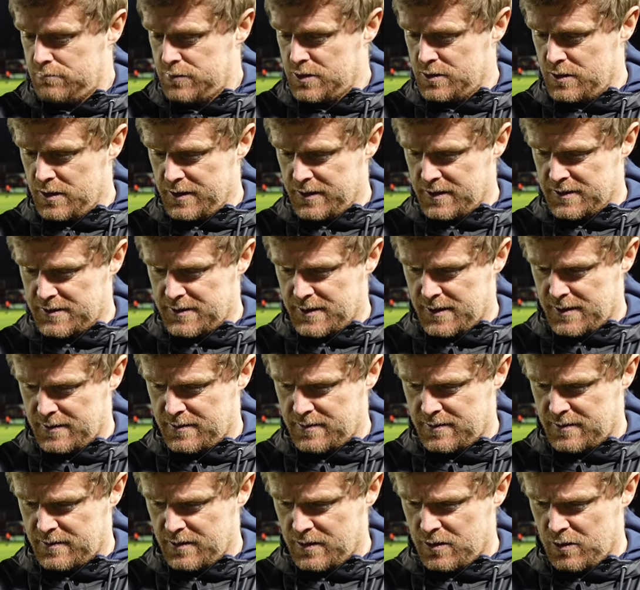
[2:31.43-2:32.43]
But like I said,
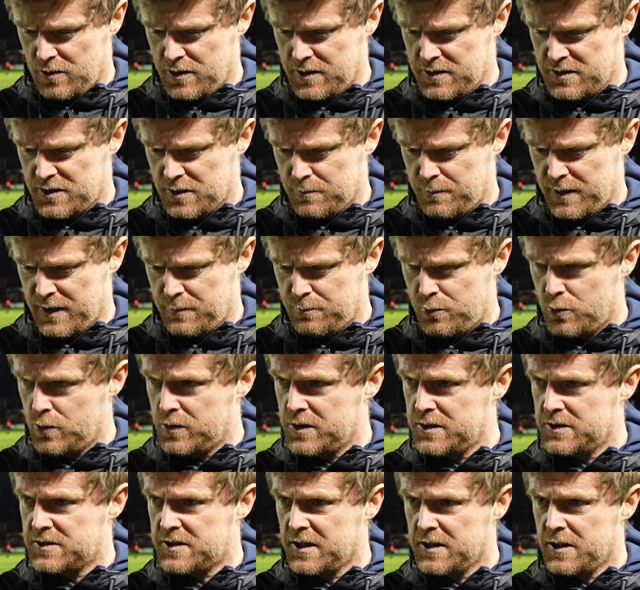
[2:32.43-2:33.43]
the guys, they're big
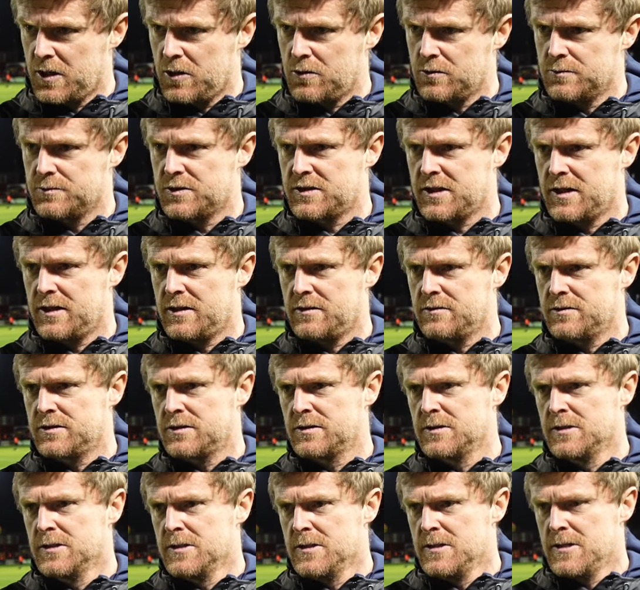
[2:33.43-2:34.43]
boys, they know
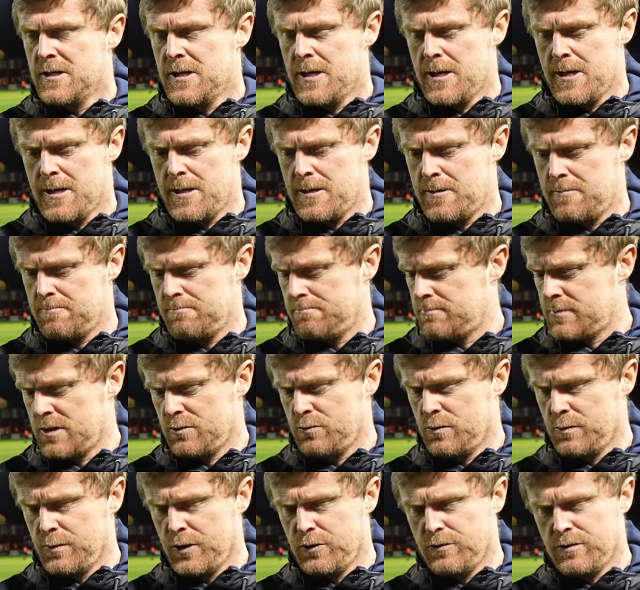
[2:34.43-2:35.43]
themselves, and
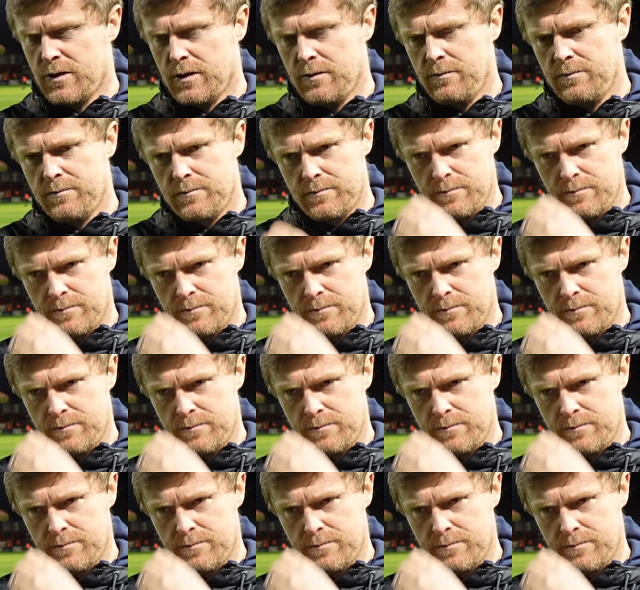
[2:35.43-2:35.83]
we'll move on.